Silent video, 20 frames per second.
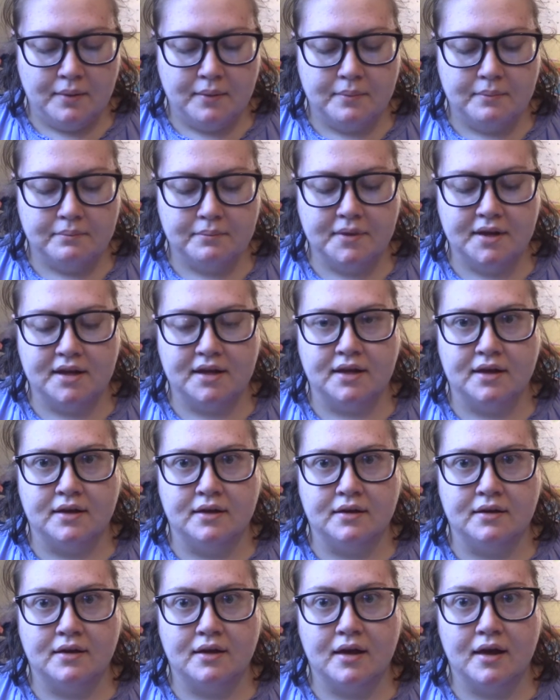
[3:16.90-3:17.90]

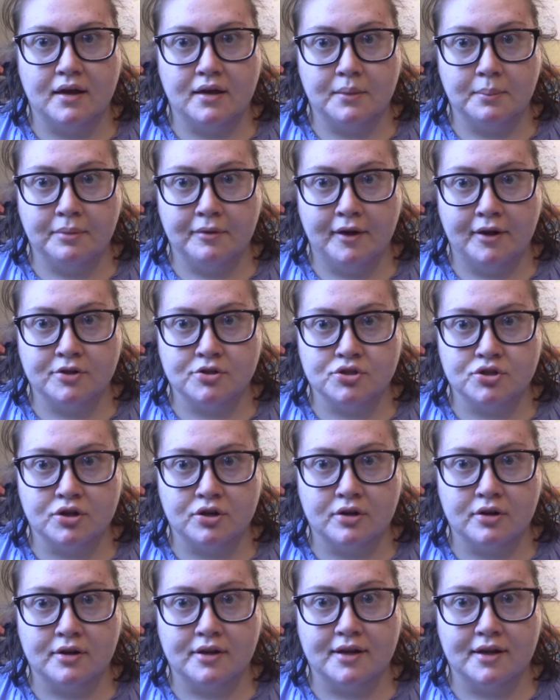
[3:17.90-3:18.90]
Meaning, get a
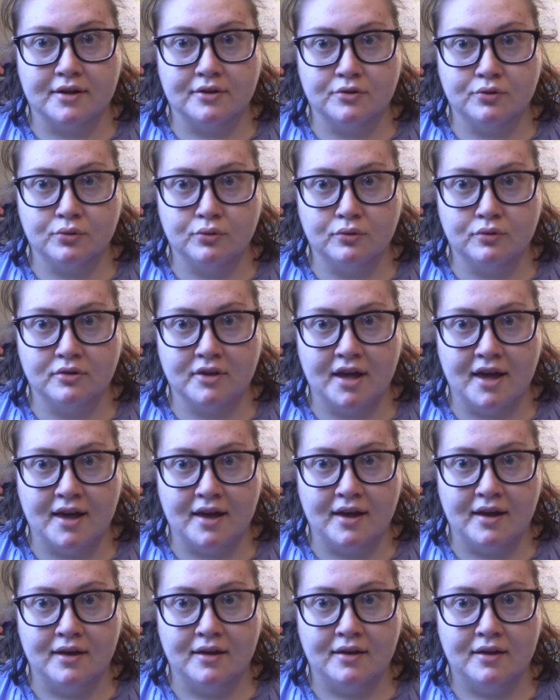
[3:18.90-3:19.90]
plunger, get a
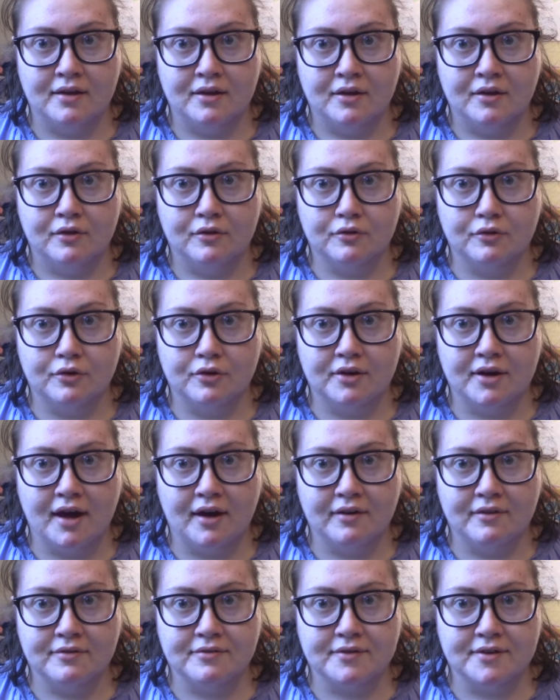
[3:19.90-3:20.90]
toolkit, learn
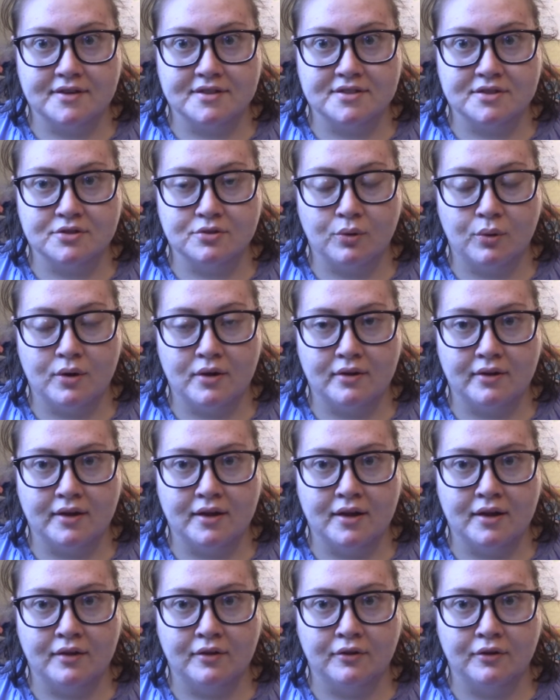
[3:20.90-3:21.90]
how to fix a
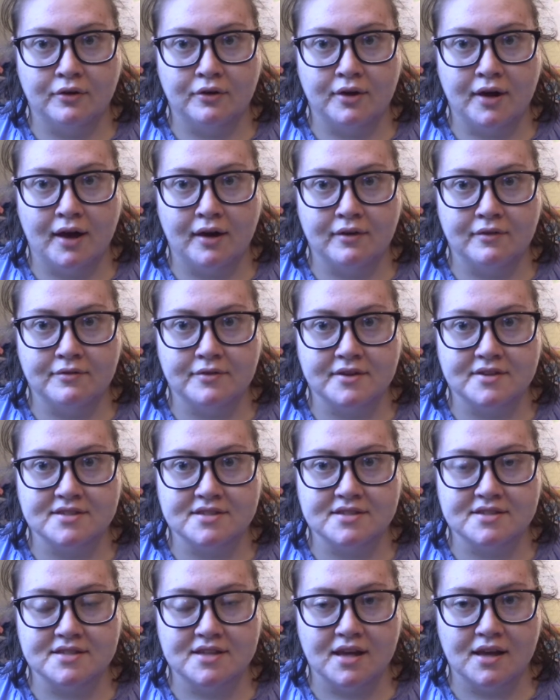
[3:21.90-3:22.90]
toilet, learn how to fix
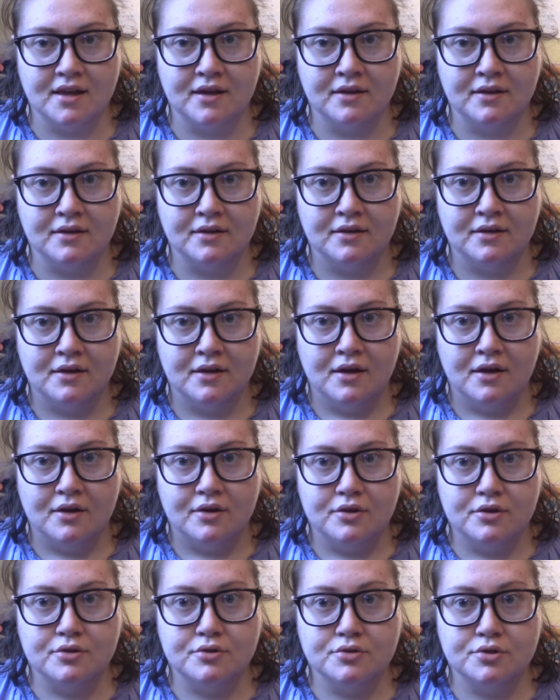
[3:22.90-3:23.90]
a sink.
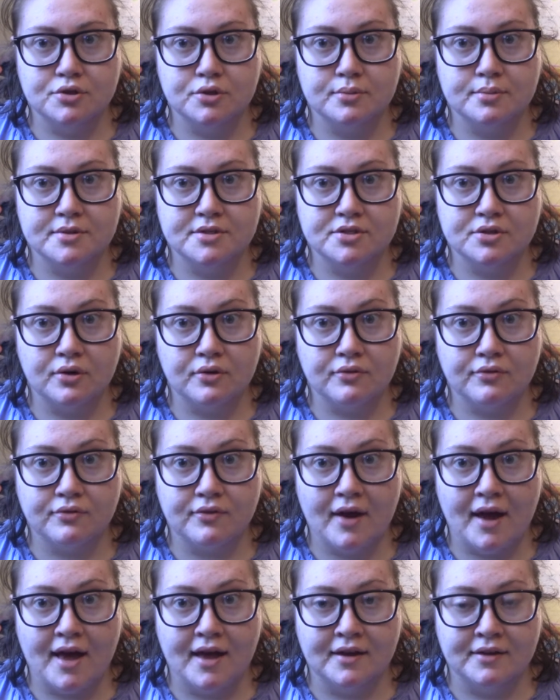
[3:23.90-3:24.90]
YouTube is your
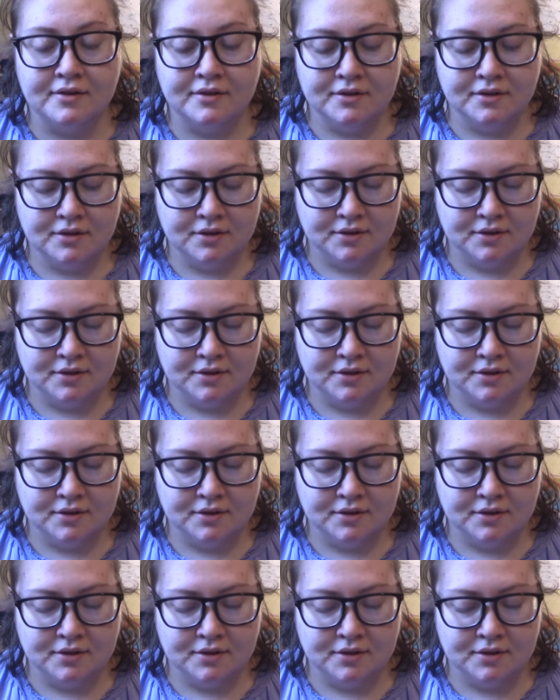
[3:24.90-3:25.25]
friend.